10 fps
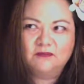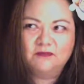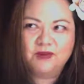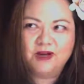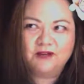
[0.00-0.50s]

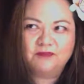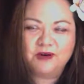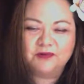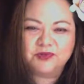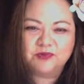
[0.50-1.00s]
But
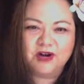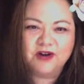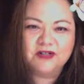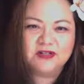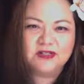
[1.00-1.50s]
what was
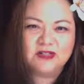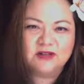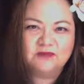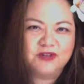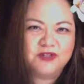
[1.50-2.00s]
weird is it
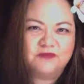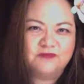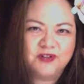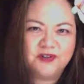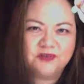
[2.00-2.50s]
wasn't
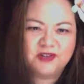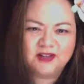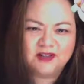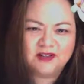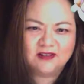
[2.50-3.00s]
filled with
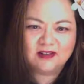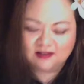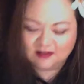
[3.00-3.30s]
anything.